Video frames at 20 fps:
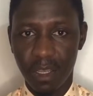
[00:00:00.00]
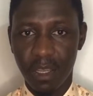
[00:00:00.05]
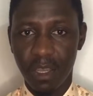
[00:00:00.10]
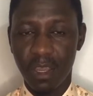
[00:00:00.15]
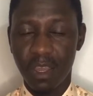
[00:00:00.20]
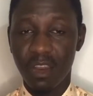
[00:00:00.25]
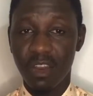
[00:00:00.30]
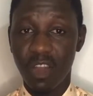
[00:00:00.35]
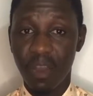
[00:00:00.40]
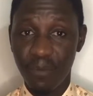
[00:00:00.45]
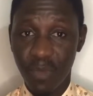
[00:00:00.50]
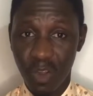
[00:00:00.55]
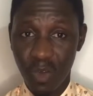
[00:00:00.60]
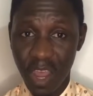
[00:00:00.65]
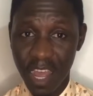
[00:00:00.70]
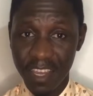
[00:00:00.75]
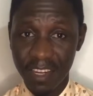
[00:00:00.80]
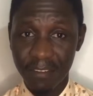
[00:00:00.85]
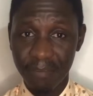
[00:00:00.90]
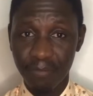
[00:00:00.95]
Number
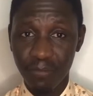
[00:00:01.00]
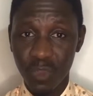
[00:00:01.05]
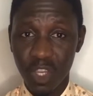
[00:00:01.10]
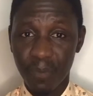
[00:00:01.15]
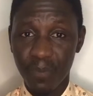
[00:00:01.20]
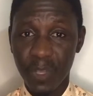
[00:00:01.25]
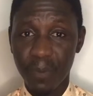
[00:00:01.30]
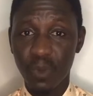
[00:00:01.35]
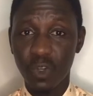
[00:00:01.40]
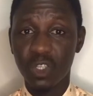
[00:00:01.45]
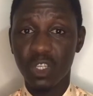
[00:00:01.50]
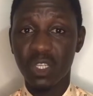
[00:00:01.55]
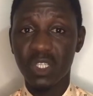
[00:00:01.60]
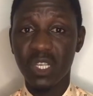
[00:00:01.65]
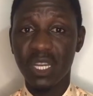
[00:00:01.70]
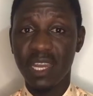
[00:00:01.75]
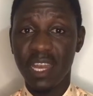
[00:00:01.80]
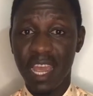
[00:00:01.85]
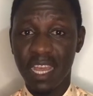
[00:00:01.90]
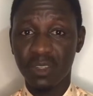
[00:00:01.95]
one, people
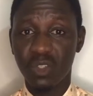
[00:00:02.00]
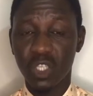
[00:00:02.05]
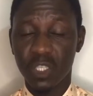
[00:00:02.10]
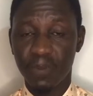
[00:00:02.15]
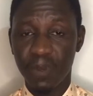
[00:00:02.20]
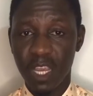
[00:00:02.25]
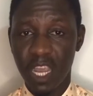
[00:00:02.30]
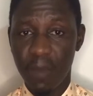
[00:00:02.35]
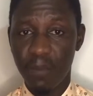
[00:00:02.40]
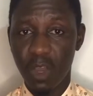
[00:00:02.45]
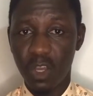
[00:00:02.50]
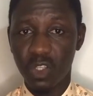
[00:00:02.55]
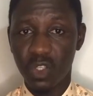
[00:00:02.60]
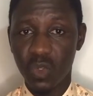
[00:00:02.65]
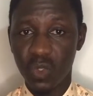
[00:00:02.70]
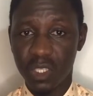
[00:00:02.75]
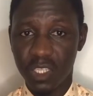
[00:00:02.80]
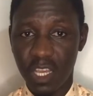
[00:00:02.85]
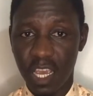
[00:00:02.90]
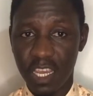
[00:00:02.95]
doesn't like to speak about
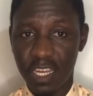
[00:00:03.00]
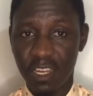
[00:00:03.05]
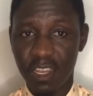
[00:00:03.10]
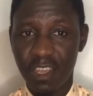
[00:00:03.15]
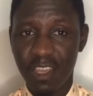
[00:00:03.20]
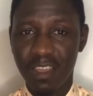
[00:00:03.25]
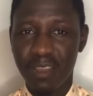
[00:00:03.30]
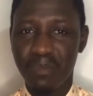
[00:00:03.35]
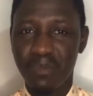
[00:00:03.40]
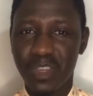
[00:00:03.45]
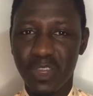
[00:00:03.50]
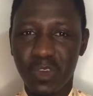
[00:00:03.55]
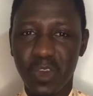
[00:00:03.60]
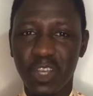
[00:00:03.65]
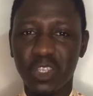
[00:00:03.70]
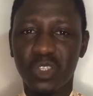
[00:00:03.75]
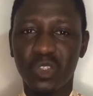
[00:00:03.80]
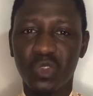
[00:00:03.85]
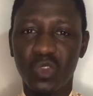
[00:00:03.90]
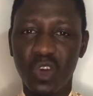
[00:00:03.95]
suicide
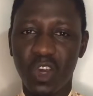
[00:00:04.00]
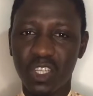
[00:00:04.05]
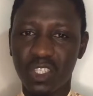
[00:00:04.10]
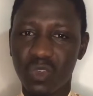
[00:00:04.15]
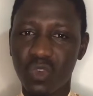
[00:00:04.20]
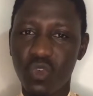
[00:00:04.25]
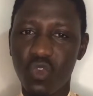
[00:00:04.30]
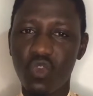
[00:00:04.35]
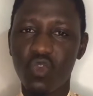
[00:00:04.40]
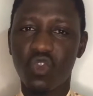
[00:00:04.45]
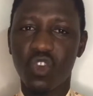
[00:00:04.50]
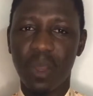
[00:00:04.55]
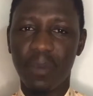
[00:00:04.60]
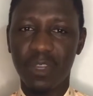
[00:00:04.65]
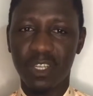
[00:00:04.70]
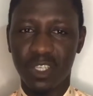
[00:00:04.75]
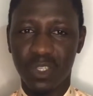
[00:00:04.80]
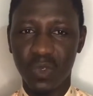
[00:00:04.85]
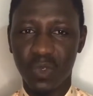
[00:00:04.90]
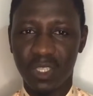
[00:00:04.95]
because those who commit
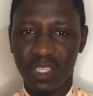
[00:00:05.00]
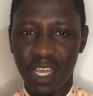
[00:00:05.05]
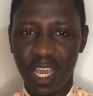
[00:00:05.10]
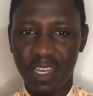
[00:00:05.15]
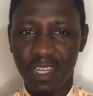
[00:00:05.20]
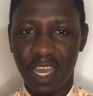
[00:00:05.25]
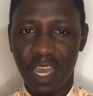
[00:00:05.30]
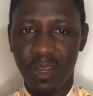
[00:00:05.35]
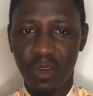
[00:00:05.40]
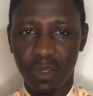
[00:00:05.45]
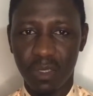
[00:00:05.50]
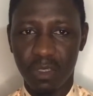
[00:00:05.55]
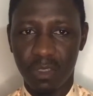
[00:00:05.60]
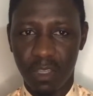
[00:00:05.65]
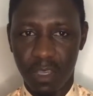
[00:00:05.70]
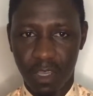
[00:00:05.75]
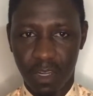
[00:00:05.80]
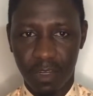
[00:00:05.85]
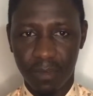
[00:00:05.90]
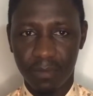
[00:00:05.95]
suicide are not
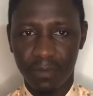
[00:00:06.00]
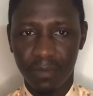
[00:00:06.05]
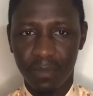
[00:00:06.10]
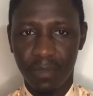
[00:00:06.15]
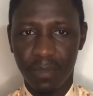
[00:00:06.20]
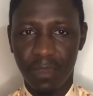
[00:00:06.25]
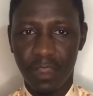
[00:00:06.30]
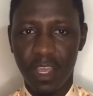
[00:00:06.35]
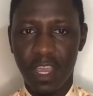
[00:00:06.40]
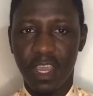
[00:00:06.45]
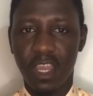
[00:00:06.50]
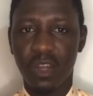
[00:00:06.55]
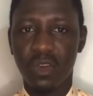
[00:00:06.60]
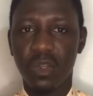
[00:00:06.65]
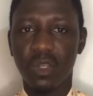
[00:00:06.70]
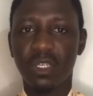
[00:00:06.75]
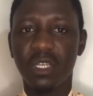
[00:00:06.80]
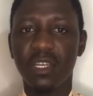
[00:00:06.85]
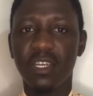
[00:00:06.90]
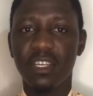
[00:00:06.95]
there. They
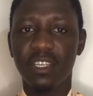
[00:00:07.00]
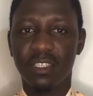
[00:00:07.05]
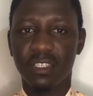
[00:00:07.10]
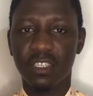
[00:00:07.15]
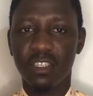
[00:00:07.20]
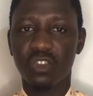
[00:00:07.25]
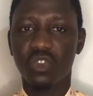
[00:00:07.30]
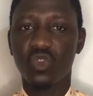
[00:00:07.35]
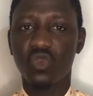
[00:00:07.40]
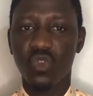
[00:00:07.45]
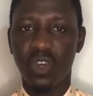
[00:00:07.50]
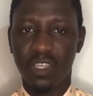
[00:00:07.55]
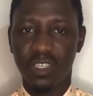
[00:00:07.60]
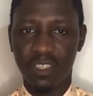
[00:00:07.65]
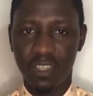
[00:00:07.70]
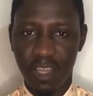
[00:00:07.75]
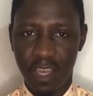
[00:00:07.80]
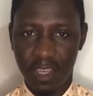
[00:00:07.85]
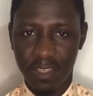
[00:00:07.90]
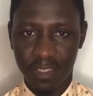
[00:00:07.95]
cannot listen to what
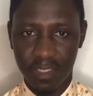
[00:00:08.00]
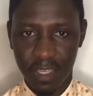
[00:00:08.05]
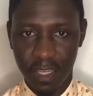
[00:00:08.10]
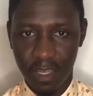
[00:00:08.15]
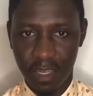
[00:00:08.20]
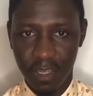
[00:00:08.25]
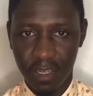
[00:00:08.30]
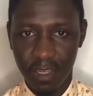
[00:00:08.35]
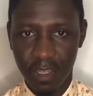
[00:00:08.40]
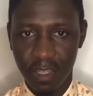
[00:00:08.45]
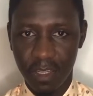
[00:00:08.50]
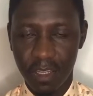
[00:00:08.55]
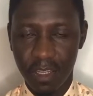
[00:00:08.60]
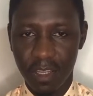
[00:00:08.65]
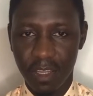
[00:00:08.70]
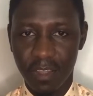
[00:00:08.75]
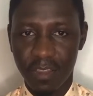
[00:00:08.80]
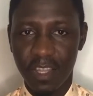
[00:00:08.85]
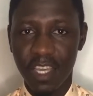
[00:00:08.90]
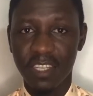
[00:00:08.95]
they are saying.
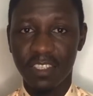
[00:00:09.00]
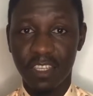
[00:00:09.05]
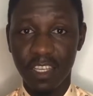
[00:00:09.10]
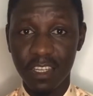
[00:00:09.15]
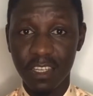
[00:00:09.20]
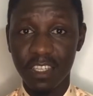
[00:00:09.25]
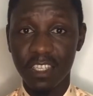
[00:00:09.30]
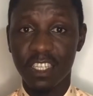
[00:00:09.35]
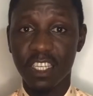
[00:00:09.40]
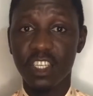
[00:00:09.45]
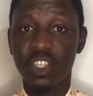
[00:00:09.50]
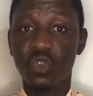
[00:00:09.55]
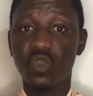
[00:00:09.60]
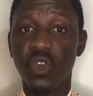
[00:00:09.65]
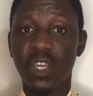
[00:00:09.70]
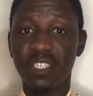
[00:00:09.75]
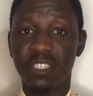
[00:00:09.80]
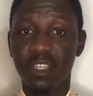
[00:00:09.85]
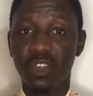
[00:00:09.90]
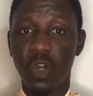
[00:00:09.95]
They think it is
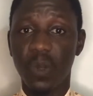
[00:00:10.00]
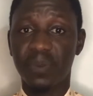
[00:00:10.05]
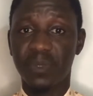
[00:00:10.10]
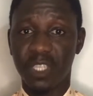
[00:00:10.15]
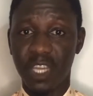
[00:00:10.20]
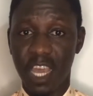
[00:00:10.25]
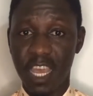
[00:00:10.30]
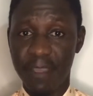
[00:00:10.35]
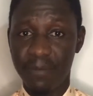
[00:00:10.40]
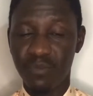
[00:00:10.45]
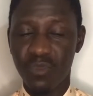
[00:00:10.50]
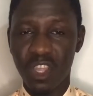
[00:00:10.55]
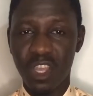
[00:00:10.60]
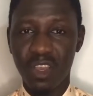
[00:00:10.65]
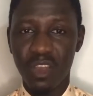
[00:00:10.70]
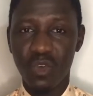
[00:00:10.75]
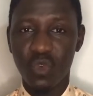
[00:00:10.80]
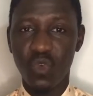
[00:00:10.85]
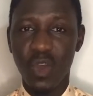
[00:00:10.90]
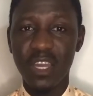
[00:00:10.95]
wasting of time
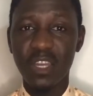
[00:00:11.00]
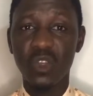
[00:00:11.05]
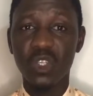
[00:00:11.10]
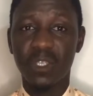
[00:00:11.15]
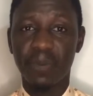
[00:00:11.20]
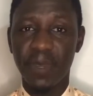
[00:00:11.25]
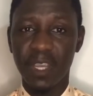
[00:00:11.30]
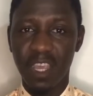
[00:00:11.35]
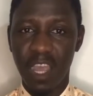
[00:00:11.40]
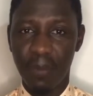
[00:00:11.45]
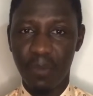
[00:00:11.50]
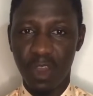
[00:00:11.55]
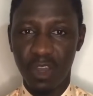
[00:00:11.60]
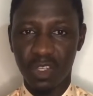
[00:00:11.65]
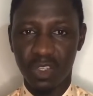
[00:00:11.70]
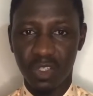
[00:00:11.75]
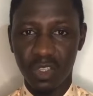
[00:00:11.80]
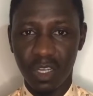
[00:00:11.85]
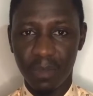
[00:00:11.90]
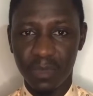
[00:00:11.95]
when you speak about
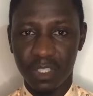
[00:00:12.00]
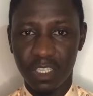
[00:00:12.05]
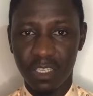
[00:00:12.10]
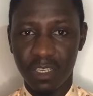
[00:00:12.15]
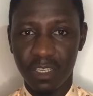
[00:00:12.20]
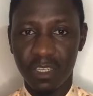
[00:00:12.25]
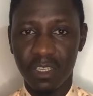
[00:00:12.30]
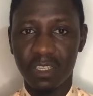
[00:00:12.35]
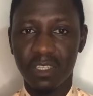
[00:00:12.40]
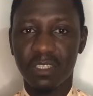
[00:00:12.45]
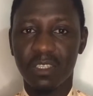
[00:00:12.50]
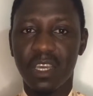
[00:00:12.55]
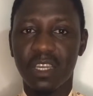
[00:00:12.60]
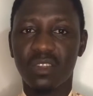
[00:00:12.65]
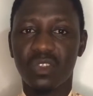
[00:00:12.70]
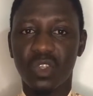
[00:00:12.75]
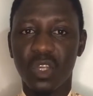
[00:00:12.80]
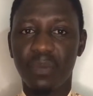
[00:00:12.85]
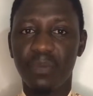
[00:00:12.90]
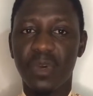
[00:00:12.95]
something that
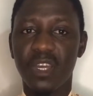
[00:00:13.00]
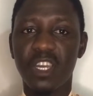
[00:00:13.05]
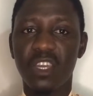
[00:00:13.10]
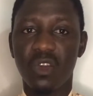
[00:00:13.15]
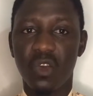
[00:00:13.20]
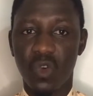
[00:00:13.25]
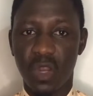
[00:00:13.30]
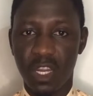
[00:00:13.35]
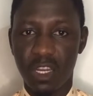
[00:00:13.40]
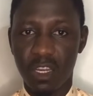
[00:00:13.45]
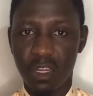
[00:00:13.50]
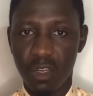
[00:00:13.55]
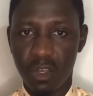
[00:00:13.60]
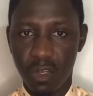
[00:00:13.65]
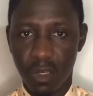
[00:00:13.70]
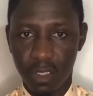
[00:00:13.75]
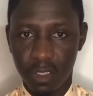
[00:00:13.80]
somebody already done.